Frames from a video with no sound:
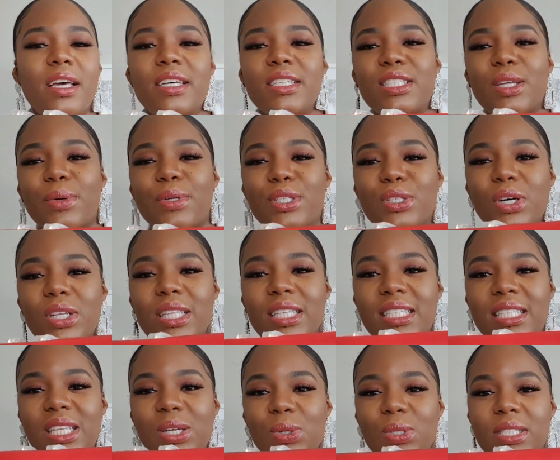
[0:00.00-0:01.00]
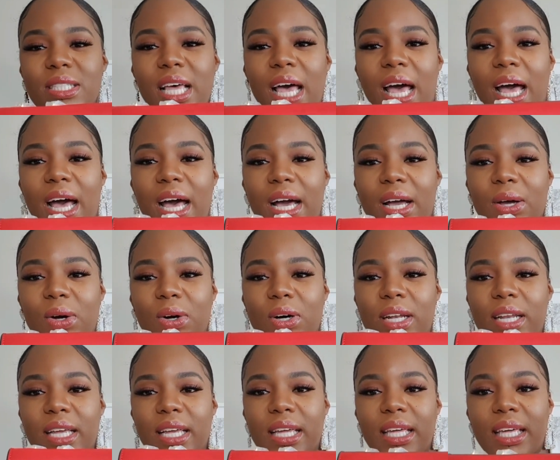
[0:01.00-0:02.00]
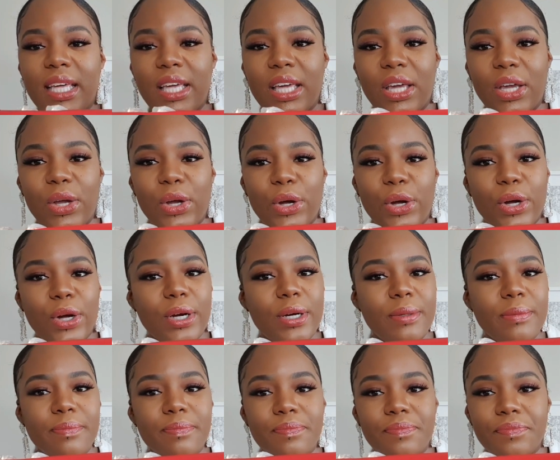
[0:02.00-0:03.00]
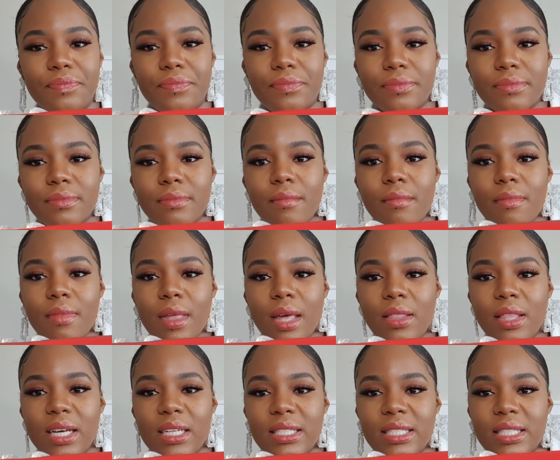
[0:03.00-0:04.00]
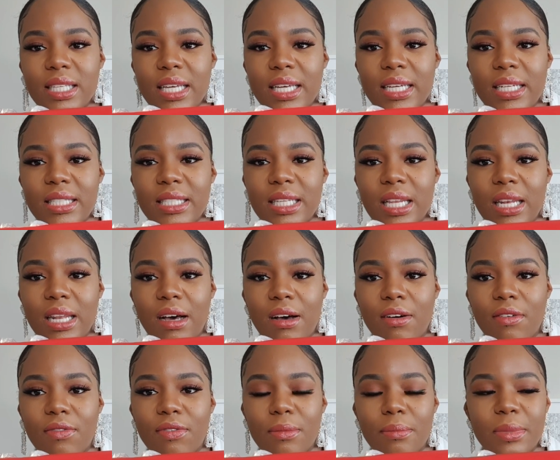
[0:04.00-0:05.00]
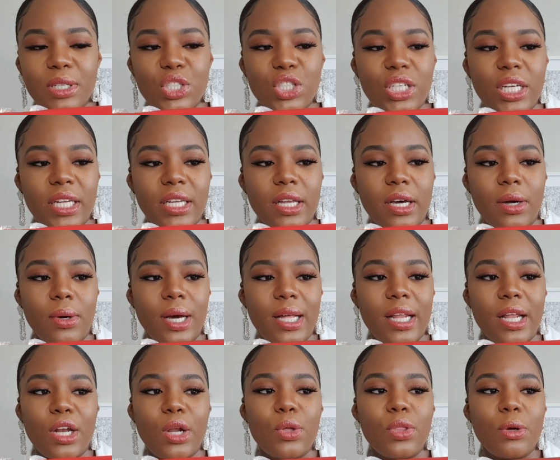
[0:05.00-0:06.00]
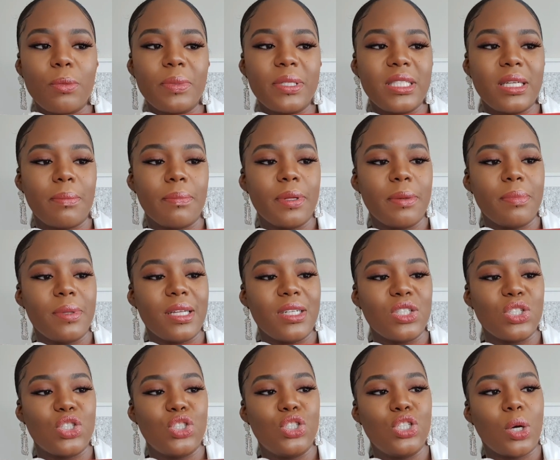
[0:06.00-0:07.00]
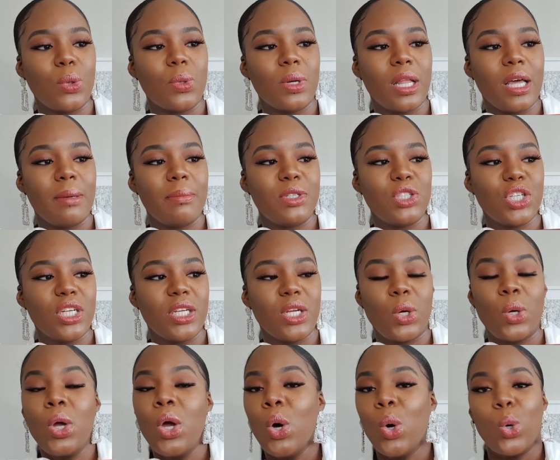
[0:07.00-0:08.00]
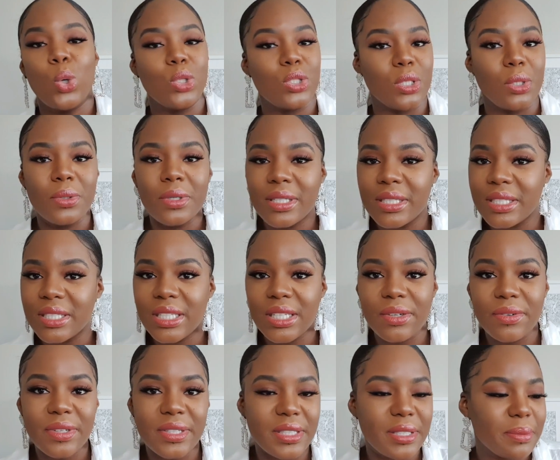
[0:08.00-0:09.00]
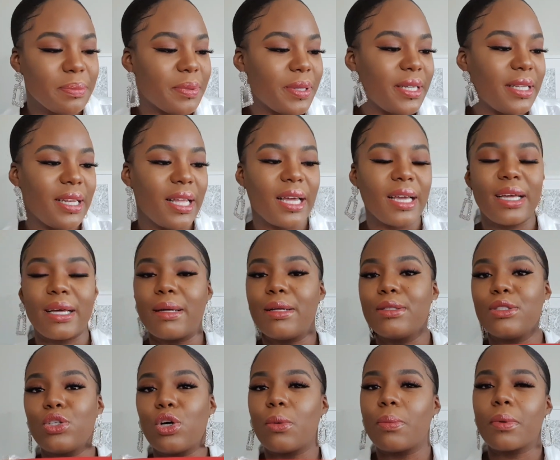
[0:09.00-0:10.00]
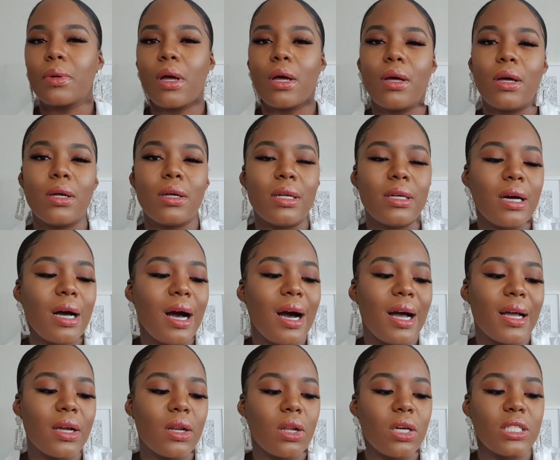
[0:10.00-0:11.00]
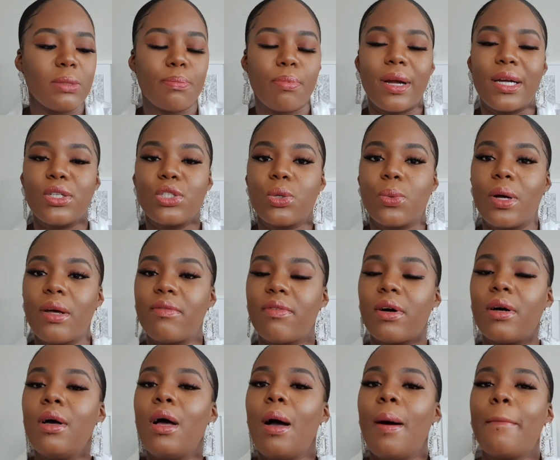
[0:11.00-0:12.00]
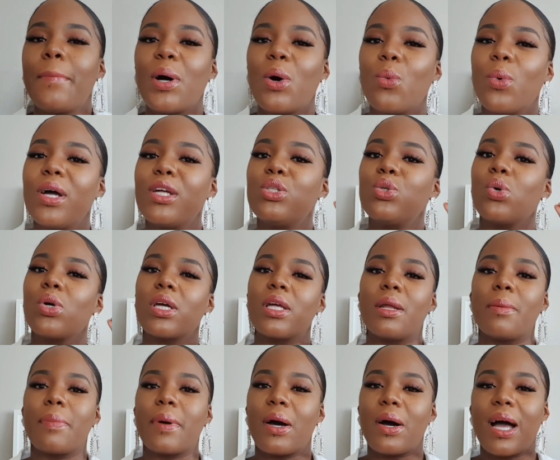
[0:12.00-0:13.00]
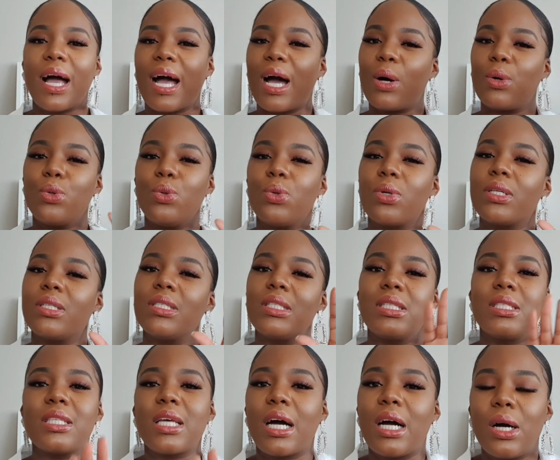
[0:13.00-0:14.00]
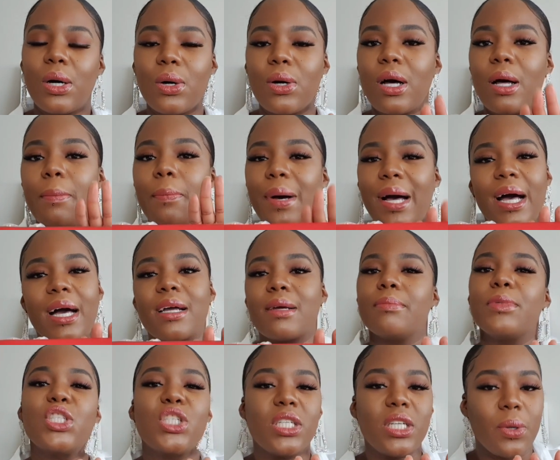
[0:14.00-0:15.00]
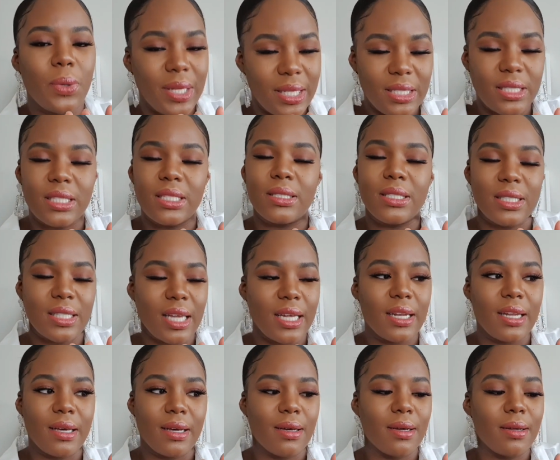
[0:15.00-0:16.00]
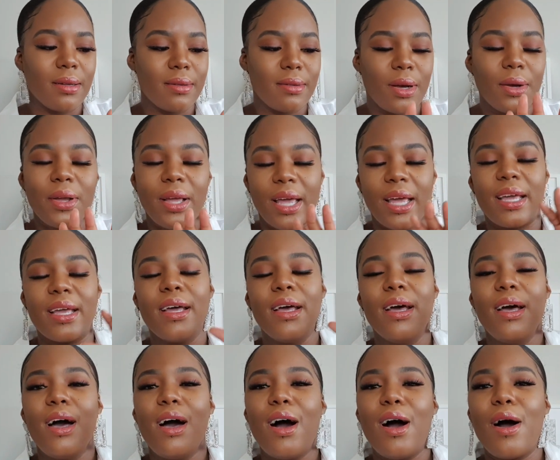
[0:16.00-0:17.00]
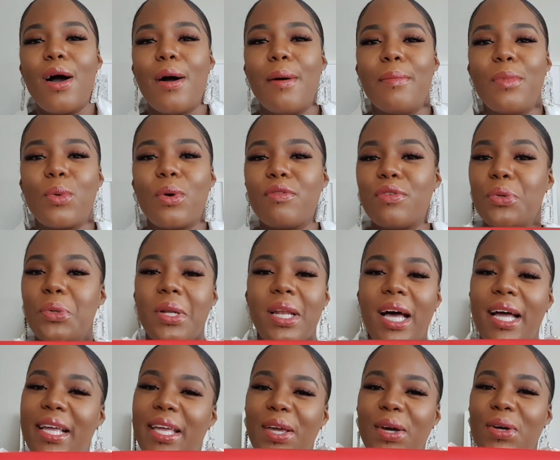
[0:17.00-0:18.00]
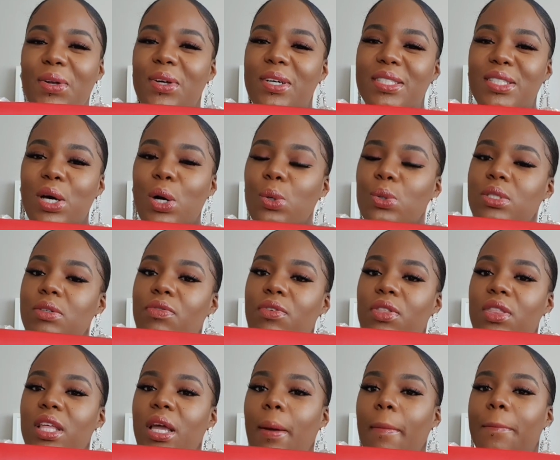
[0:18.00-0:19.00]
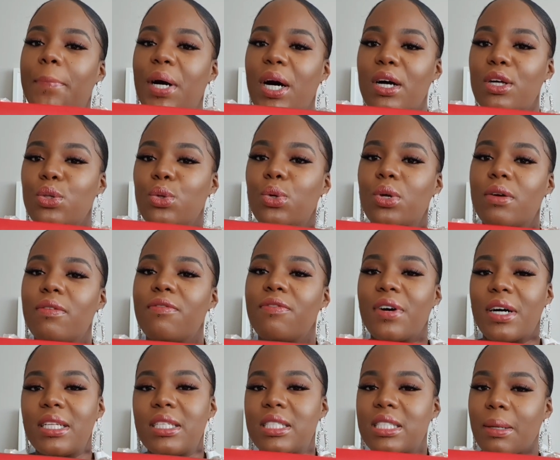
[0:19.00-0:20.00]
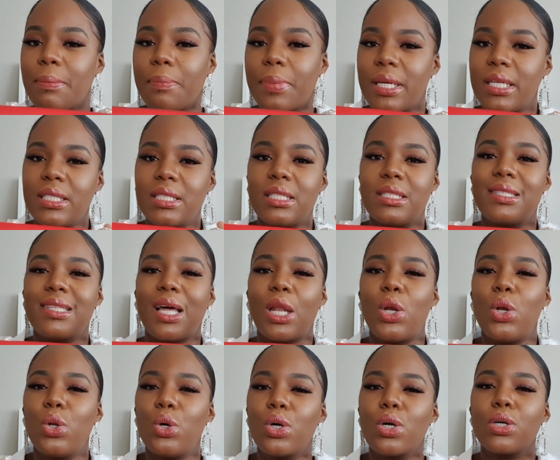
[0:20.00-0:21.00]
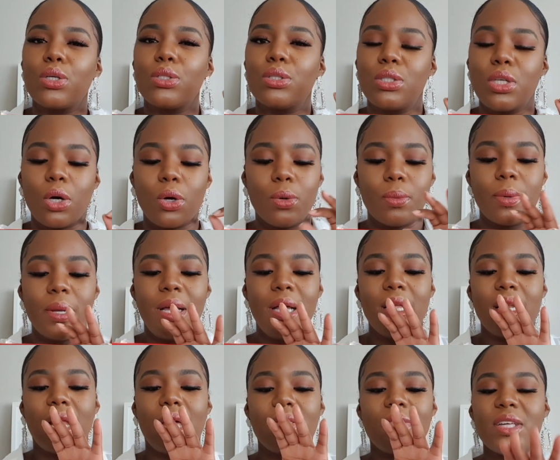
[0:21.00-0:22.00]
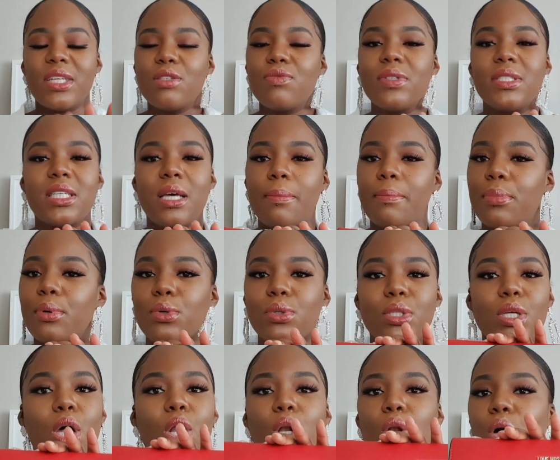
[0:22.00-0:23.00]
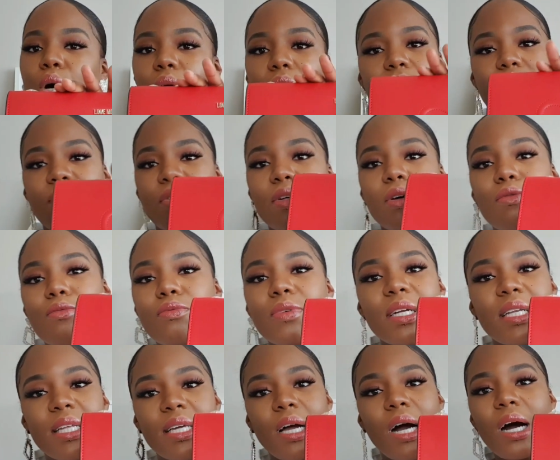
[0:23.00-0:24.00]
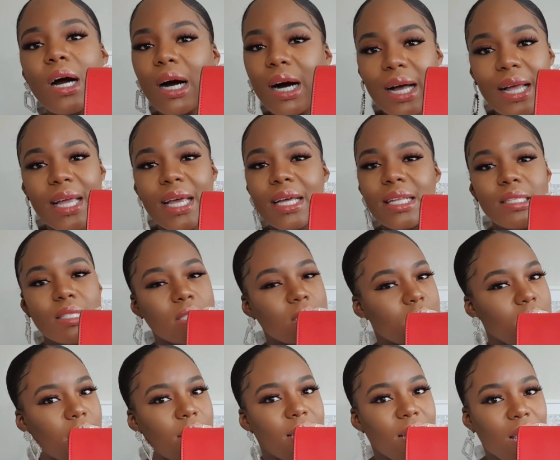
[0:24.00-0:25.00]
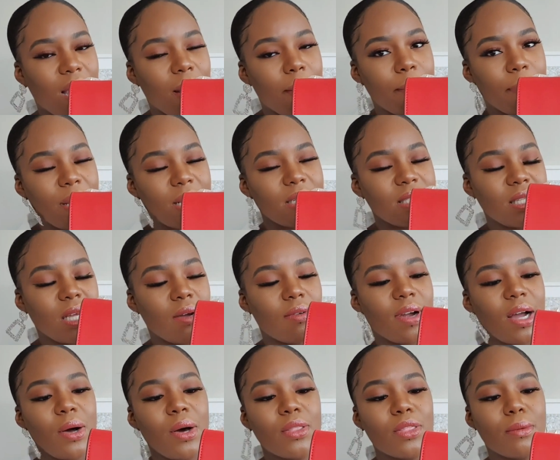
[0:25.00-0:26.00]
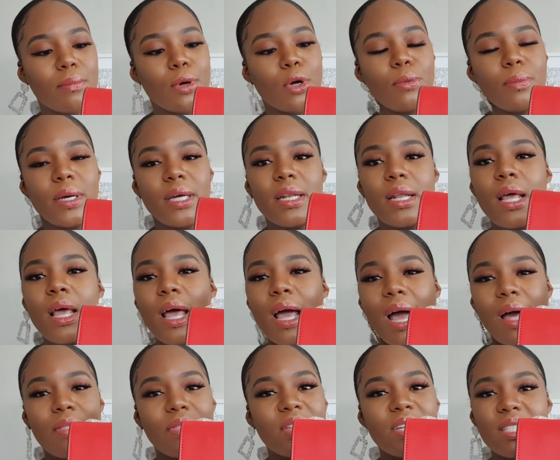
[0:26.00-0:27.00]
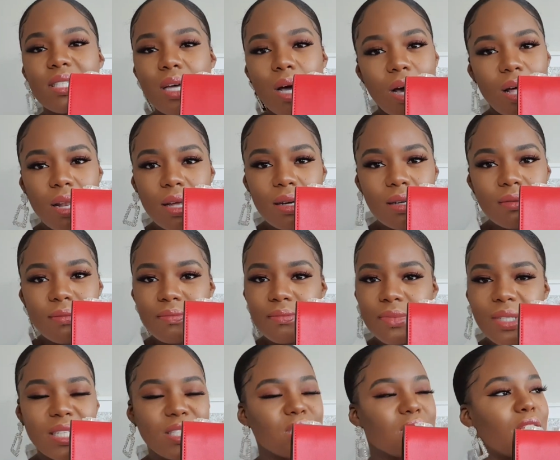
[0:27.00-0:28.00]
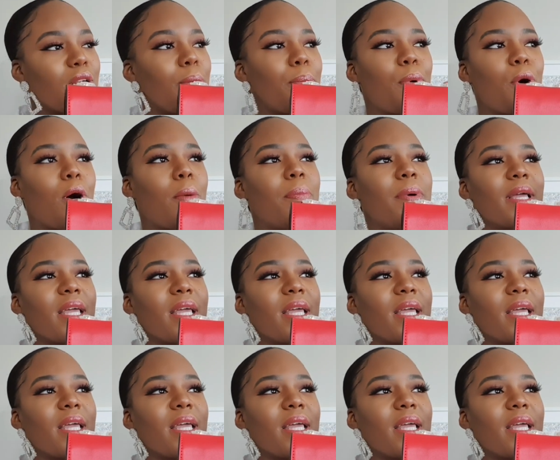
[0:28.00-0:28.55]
so it's got this little tag on it here that says Love Moschino, and I know there'll be some people that just don't like Moschino or don't consider it to be like a high-class brand or whatever, but we're talking about how you can style a bag. Moschino is a designer, okay? Whether you like it or not is a whole different thing, but you can find some pieces that look dope. Like this resembles a lot of the really high-end designer handbags that are out at the moment, and this color is gonna pop